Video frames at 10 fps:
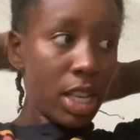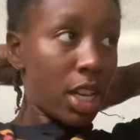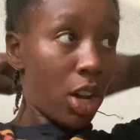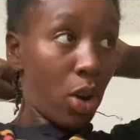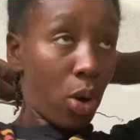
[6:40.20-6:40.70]

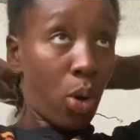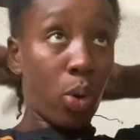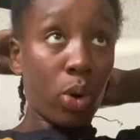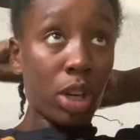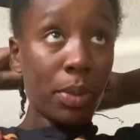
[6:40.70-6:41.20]
a
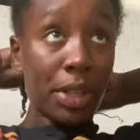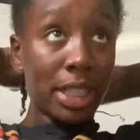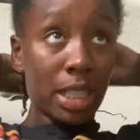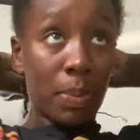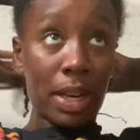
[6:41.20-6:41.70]
horrible
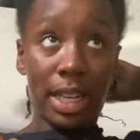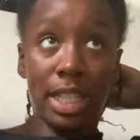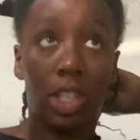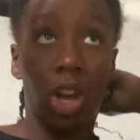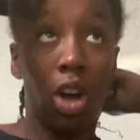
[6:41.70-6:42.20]

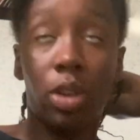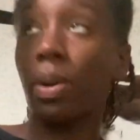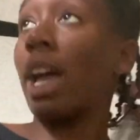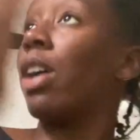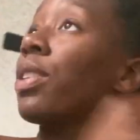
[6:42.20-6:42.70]
experience all
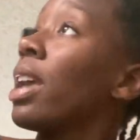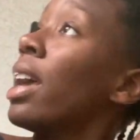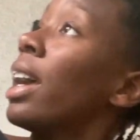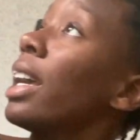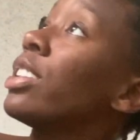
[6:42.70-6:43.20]
around.
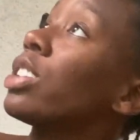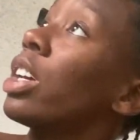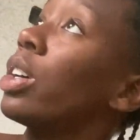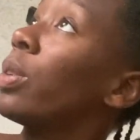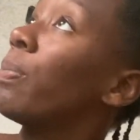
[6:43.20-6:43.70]
And
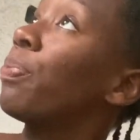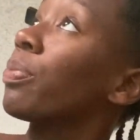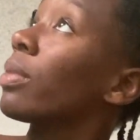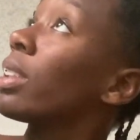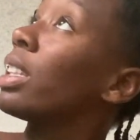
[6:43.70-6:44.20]
so
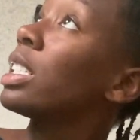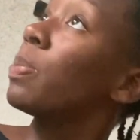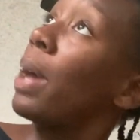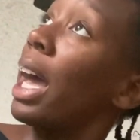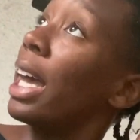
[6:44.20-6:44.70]
this
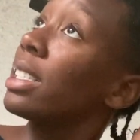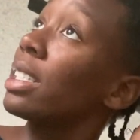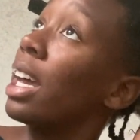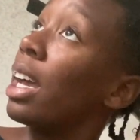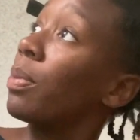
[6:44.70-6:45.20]
past
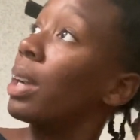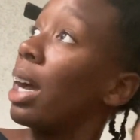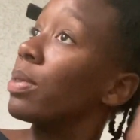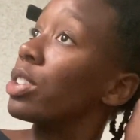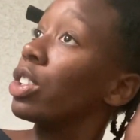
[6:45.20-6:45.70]
time when
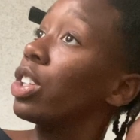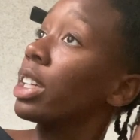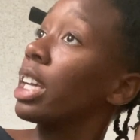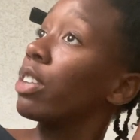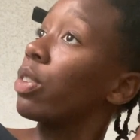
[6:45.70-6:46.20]
I was
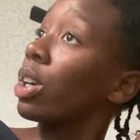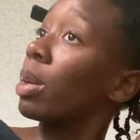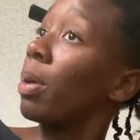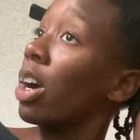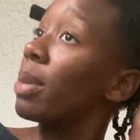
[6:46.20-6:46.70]
looking for an
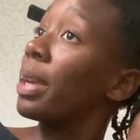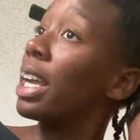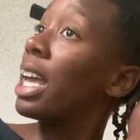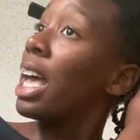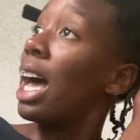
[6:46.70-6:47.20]

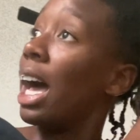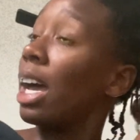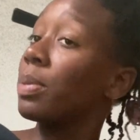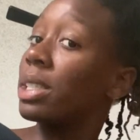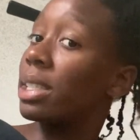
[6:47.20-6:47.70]
apartment,
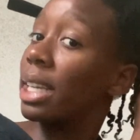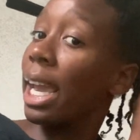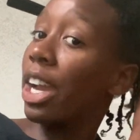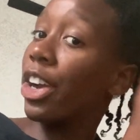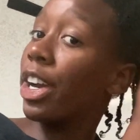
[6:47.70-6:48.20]
I was
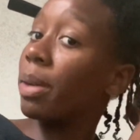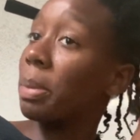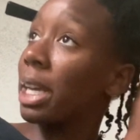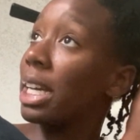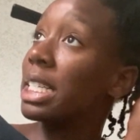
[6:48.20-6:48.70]
scared
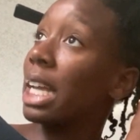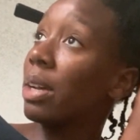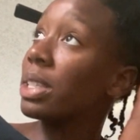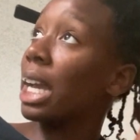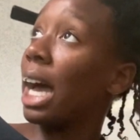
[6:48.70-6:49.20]
because I
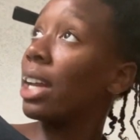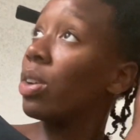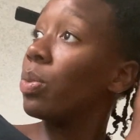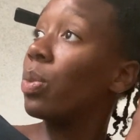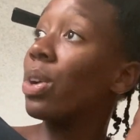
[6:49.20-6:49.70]
was like, I
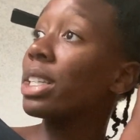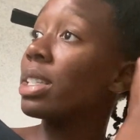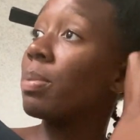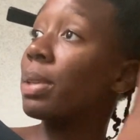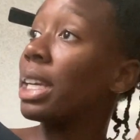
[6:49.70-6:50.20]
don't want
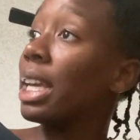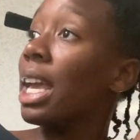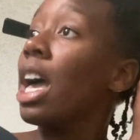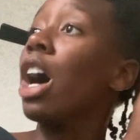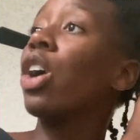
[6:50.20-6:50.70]
to be,
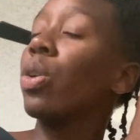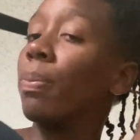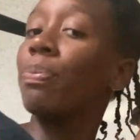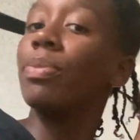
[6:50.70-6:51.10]
oh,